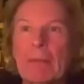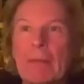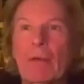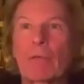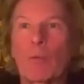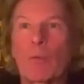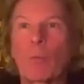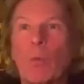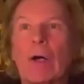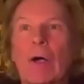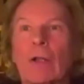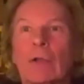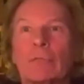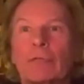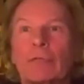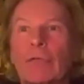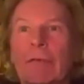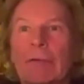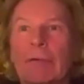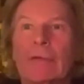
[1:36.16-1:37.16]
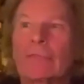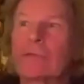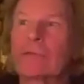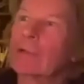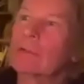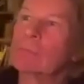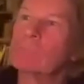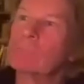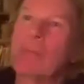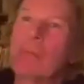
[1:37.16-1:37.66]
the world for these
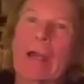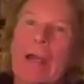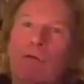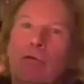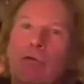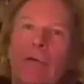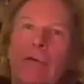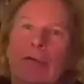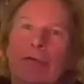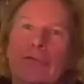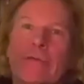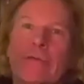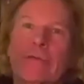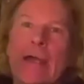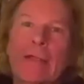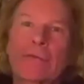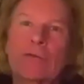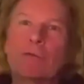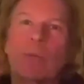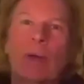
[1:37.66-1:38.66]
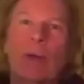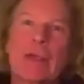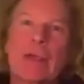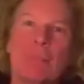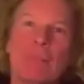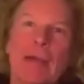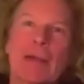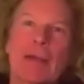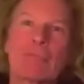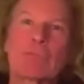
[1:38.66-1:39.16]
little micro cassettes where he
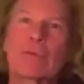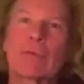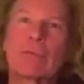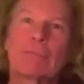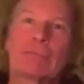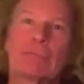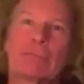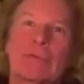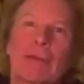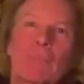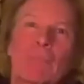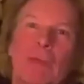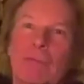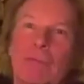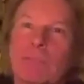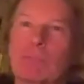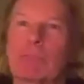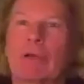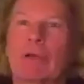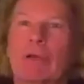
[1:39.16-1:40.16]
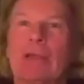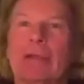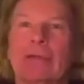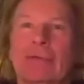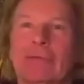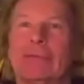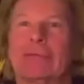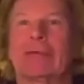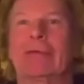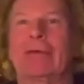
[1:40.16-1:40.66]
may have sent something
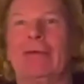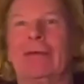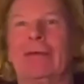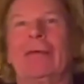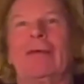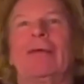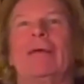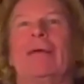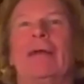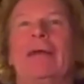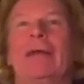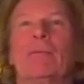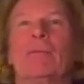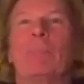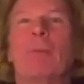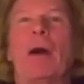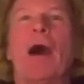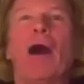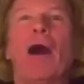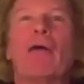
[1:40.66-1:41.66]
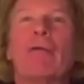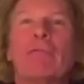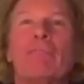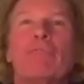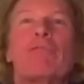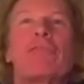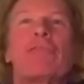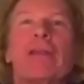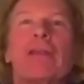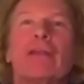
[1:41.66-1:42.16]
brilliant in a bar in
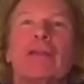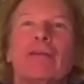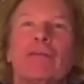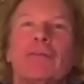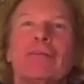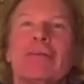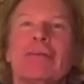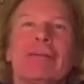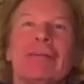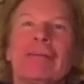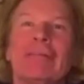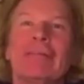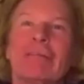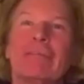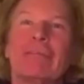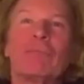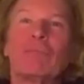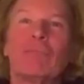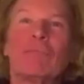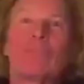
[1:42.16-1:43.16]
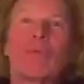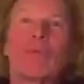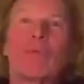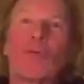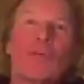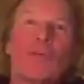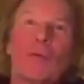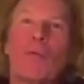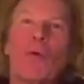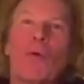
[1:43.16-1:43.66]
Finland in four
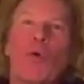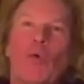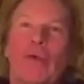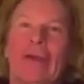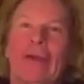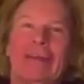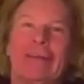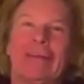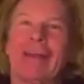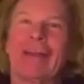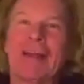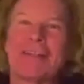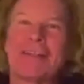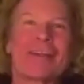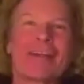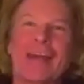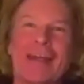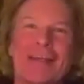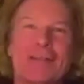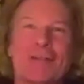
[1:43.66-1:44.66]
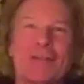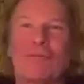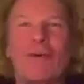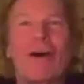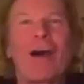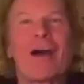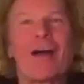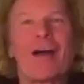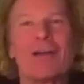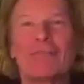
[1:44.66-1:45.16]
in the morning in nineteen
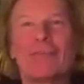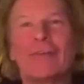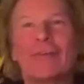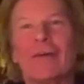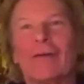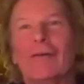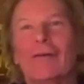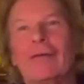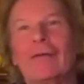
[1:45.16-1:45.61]
eighty-five, you know,